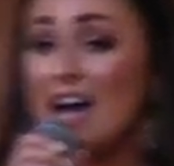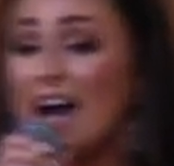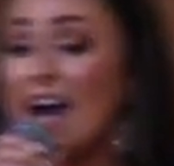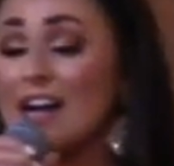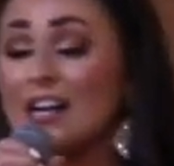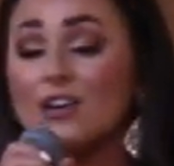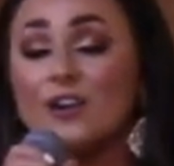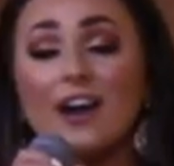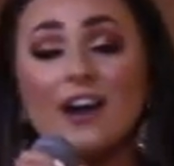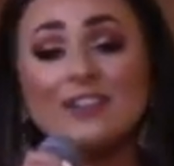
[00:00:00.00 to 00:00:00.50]

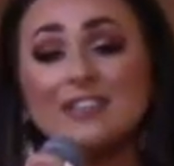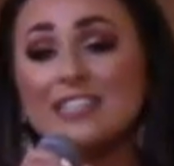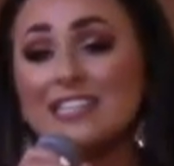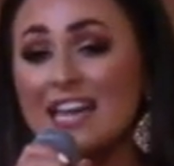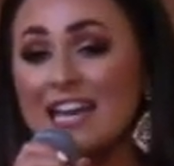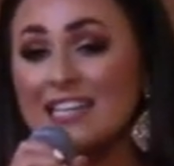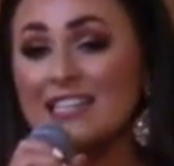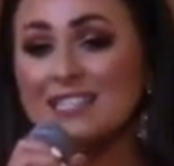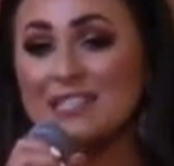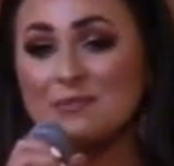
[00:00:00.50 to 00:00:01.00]
I crown the
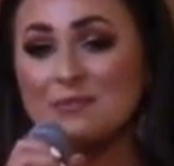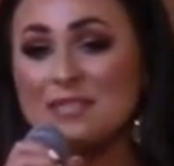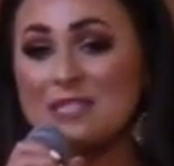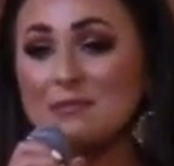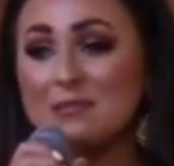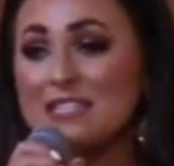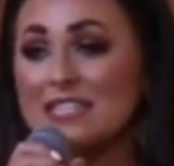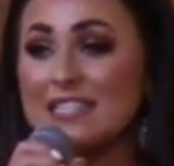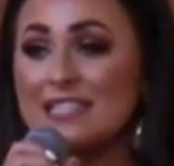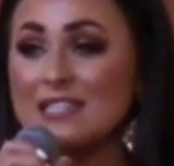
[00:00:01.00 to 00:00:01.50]
next Miss
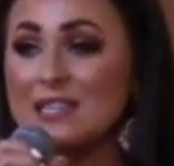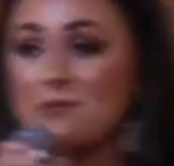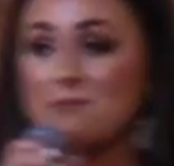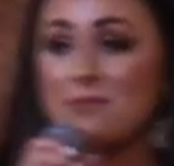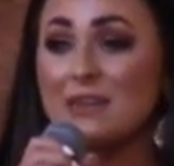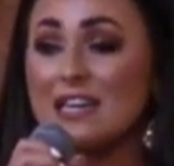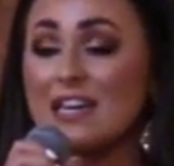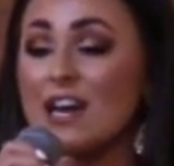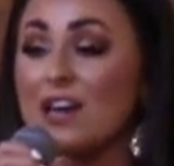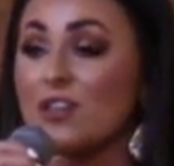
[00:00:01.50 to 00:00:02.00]
Mississippi